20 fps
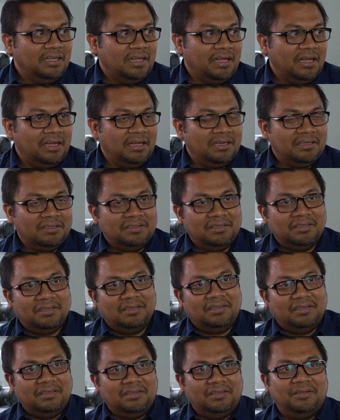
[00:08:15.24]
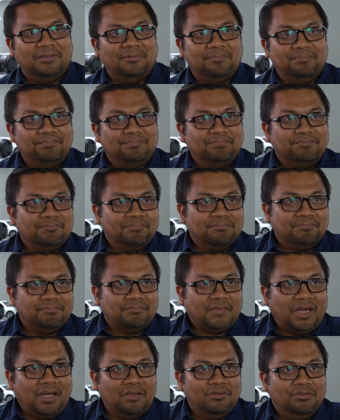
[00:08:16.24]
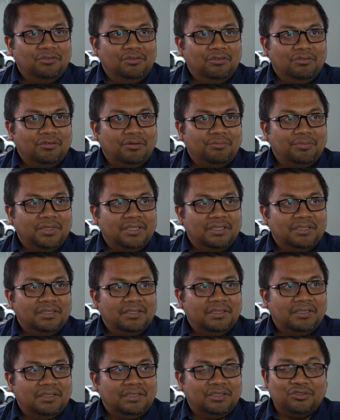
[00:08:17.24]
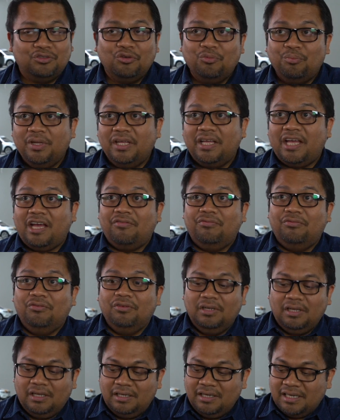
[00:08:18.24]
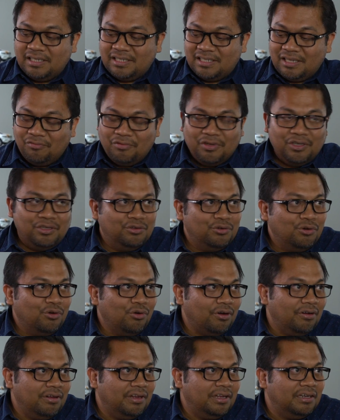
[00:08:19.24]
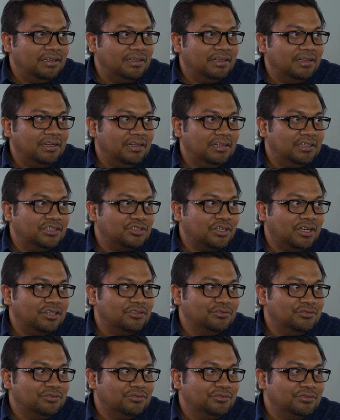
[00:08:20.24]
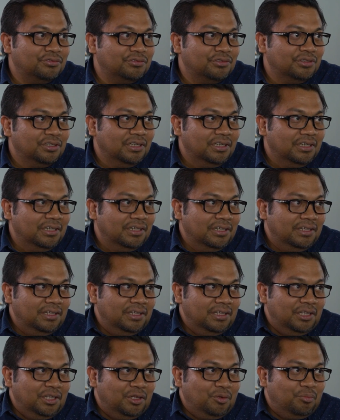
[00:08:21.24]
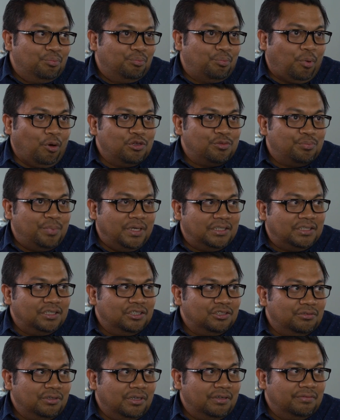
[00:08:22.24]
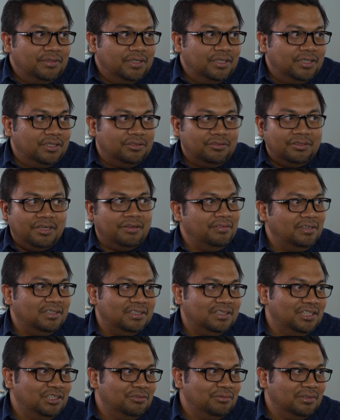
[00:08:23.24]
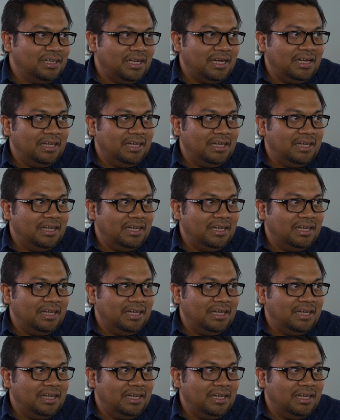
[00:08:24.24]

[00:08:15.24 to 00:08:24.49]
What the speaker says: And I don't know. I mean, so be careful lah next time when you go out and try to post pictures or whatever. Do you have anything you want to